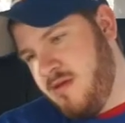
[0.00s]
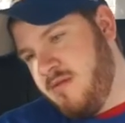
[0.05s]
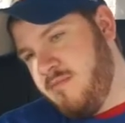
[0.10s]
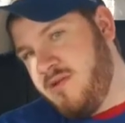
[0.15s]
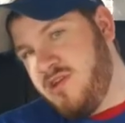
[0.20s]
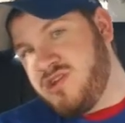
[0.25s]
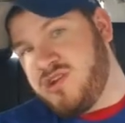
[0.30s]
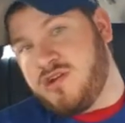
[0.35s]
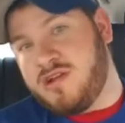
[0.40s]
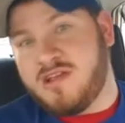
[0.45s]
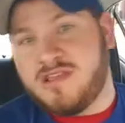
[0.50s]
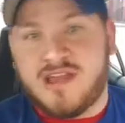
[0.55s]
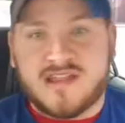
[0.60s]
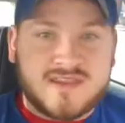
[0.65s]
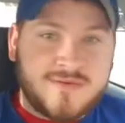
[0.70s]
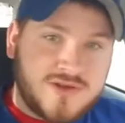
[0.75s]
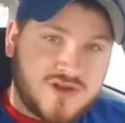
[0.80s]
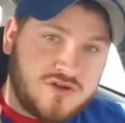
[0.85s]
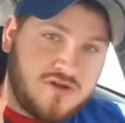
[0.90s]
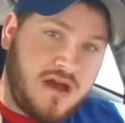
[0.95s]
Be sure to hit that
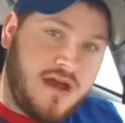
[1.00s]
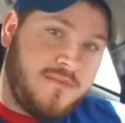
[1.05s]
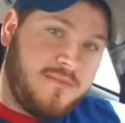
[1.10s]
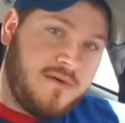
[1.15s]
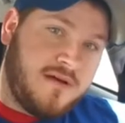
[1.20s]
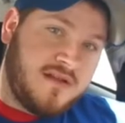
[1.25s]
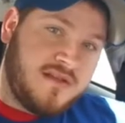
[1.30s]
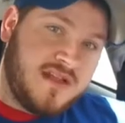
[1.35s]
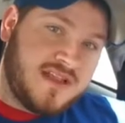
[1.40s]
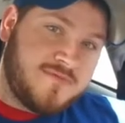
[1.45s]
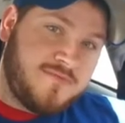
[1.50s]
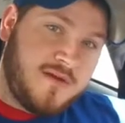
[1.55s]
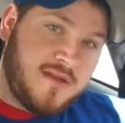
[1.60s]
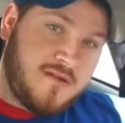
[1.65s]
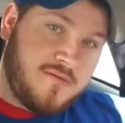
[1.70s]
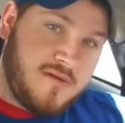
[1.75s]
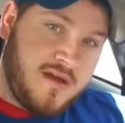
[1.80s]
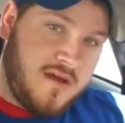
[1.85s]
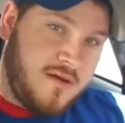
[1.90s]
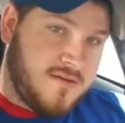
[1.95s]
subscribe button that's been
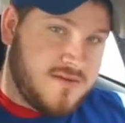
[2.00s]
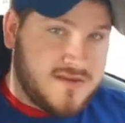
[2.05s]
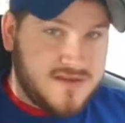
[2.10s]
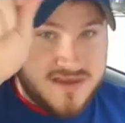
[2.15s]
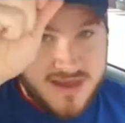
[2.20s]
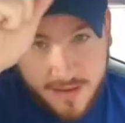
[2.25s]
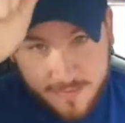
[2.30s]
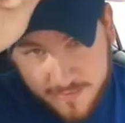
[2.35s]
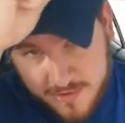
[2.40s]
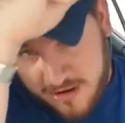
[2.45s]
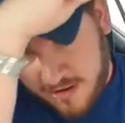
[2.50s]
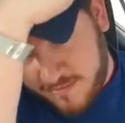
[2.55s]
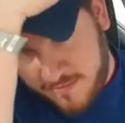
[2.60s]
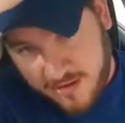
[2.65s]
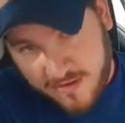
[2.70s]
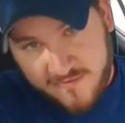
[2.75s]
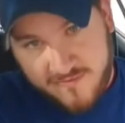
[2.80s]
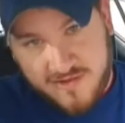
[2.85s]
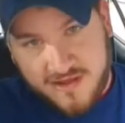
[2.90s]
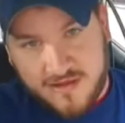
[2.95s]
around somewhere
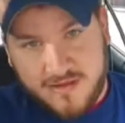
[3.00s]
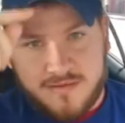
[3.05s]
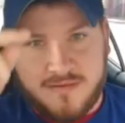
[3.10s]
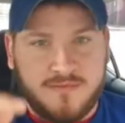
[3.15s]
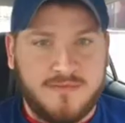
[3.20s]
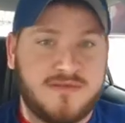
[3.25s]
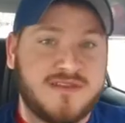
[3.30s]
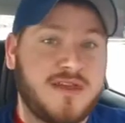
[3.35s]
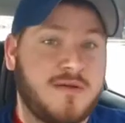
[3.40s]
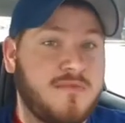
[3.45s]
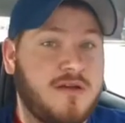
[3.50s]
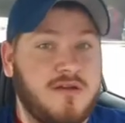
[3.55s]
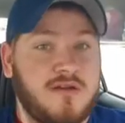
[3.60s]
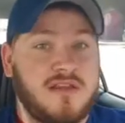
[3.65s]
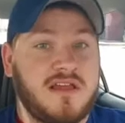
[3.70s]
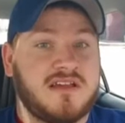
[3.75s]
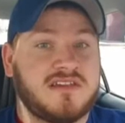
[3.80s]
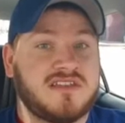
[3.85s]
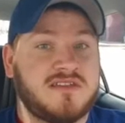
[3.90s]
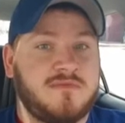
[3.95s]
above here, somewhere
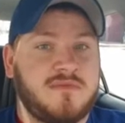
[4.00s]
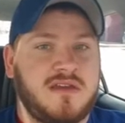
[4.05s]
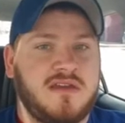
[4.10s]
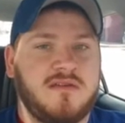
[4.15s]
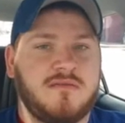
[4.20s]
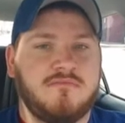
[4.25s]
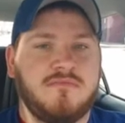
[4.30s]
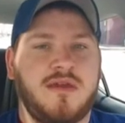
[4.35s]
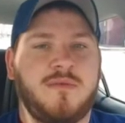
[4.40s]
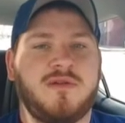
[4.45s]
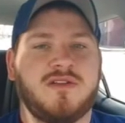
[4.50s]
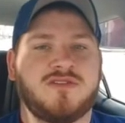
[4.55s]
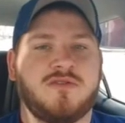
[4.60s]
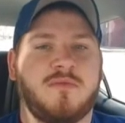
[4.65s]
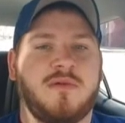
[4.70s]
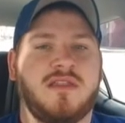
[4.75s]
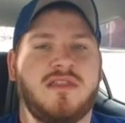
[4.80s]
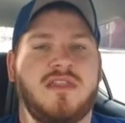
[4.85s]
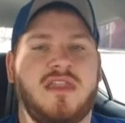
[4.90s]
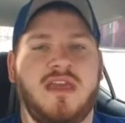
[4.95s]
next to me. Maybe it's on
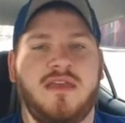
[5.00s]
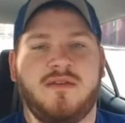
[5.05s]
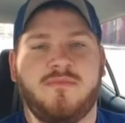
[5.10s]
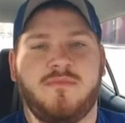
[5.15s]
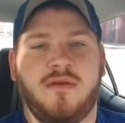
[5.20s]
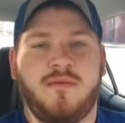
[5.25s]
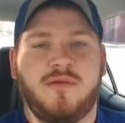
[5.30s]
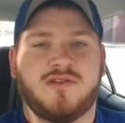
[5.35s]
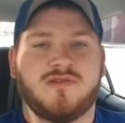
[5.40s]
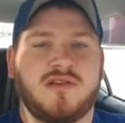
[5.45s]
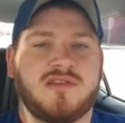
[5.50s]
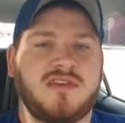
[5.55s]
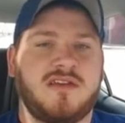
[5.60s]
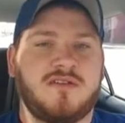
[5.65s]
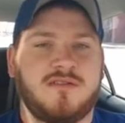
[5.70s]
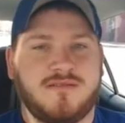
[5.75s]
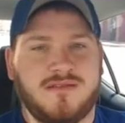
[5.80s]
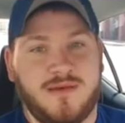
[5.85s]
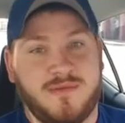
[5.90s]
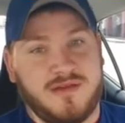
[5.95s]
my knee. Maybe it's right
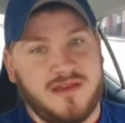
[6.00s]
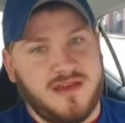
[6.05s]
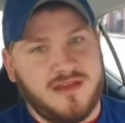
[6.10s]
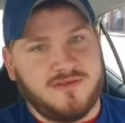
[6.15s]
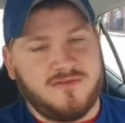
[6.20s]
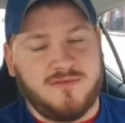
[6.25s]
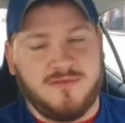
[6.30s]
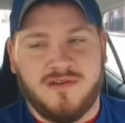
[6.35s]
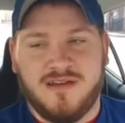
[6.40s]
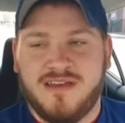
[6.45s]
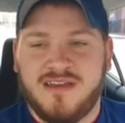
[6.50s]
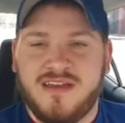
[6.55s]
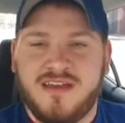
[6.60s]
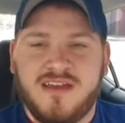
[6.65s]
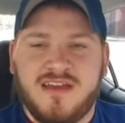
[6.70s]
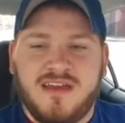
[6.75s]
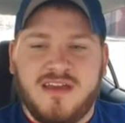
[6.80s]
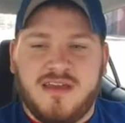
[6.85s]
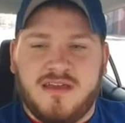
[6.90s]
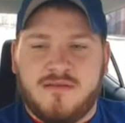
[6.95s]
there. Okay. kind of
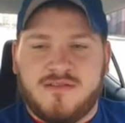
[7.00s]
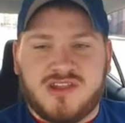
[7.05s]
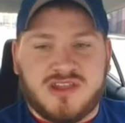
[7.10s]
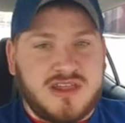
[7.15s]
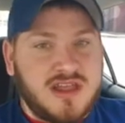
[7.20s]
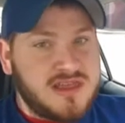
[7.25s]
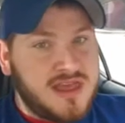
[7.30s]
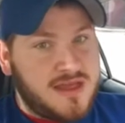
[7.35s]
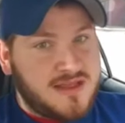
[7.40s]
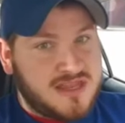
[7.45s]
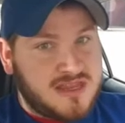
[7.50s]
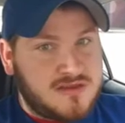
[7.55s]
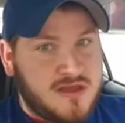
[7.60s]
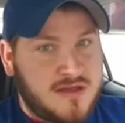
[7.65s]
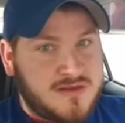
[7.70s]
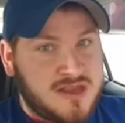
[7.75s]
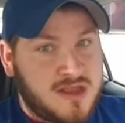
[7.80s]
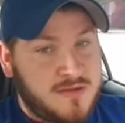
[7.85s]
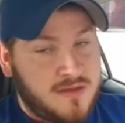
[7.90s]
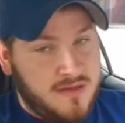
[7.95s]
cool. Just hit that
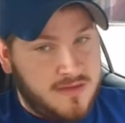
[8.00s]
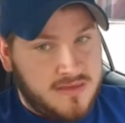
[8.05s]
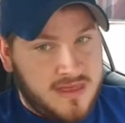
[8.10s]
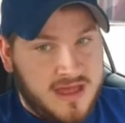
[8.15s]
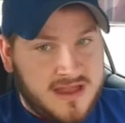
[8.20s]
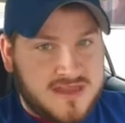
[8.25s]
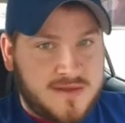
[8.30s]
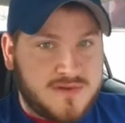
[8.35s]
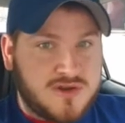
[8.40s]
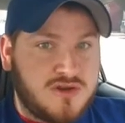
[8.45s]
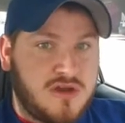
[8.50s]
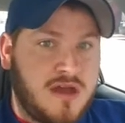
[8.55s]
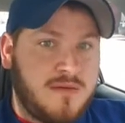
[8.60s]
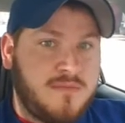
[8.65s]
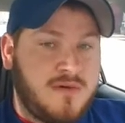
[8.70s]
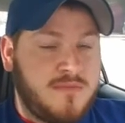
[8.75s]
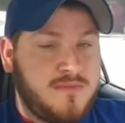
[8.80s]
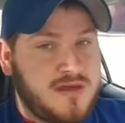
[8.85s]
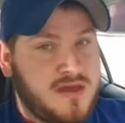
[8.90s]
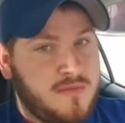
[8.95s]
that subscribe
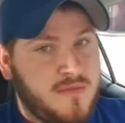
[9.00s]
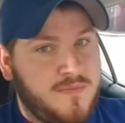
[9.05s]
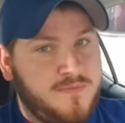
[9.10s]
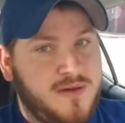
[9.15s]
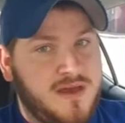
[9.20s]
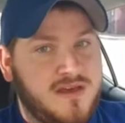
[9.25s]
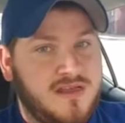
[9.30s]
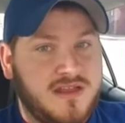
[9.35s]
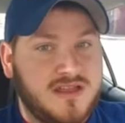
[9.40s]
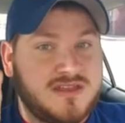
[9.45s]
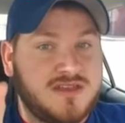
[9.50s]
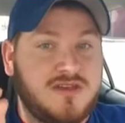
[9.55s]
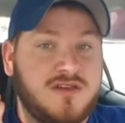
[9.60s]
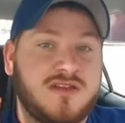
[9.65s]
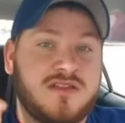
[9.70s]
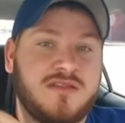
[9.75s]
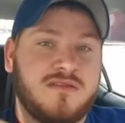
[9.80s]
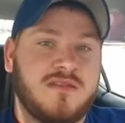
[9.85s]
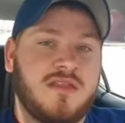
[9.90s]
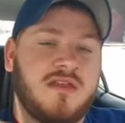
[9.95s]
button, become a piglet so you
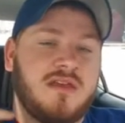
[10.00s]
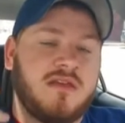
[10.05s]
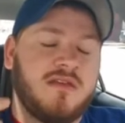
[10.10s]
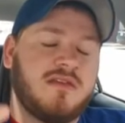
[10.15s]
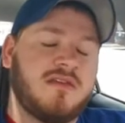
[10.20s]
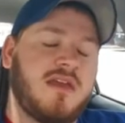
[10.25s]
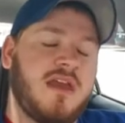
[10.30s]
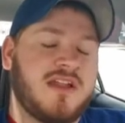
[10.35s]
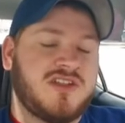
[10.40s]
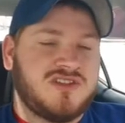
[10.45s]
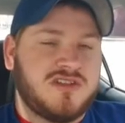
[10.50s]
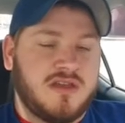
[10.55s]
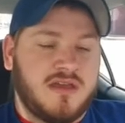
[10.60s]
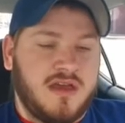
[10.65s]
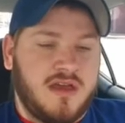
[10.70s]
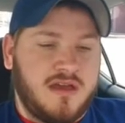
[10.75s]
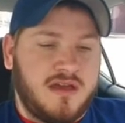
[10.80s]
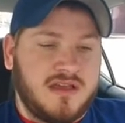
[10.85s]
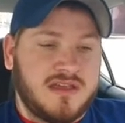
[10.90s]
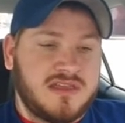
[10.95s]
can catch,
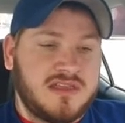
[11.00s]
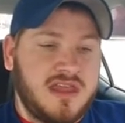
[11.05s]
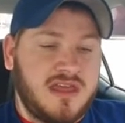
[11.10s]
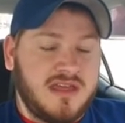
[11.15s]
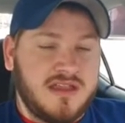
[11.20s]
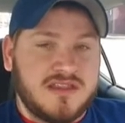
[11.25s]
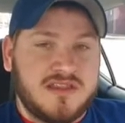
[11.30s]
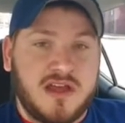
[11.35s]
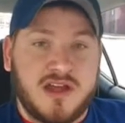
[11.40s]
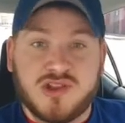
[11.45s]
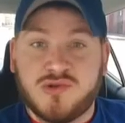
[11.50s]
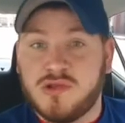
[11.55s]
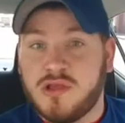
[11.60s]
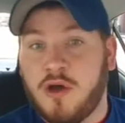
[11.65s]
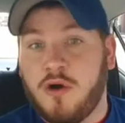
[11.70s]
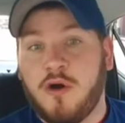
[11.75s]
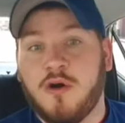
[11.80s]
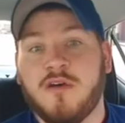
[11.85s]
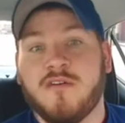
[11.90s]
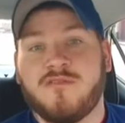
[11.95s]
uh, stay in touch with
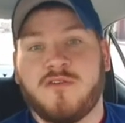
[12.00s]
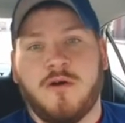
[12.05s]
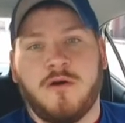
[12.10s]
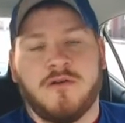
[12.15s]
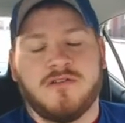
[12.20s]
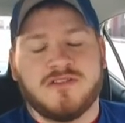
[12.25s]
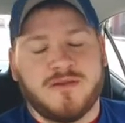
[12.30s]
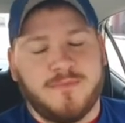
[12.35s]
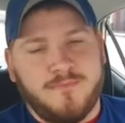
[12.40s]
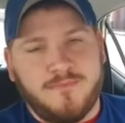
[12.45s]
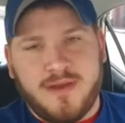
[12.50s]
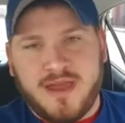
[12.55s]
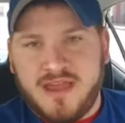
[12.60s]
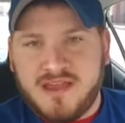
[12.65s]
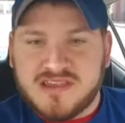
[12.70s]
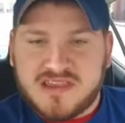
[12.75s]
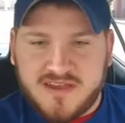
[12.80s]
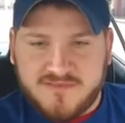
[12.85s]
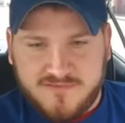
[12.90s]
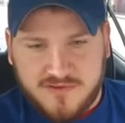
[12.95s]
all of Kollin's
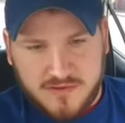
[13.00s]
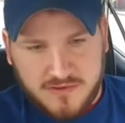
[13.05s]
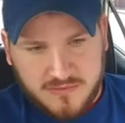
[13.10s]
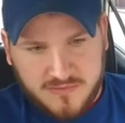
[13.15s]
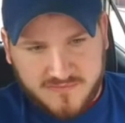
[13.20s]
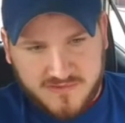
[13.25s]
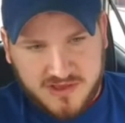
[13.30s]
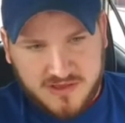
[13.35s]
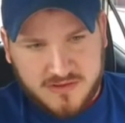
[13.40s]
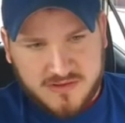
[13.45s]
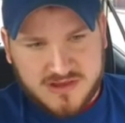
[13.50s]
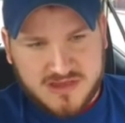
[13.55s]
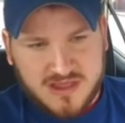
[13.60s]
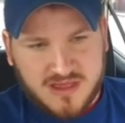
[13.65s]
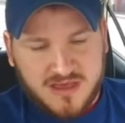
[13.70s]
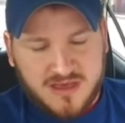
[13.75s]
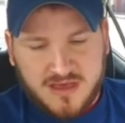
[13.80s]
amazing food reviews.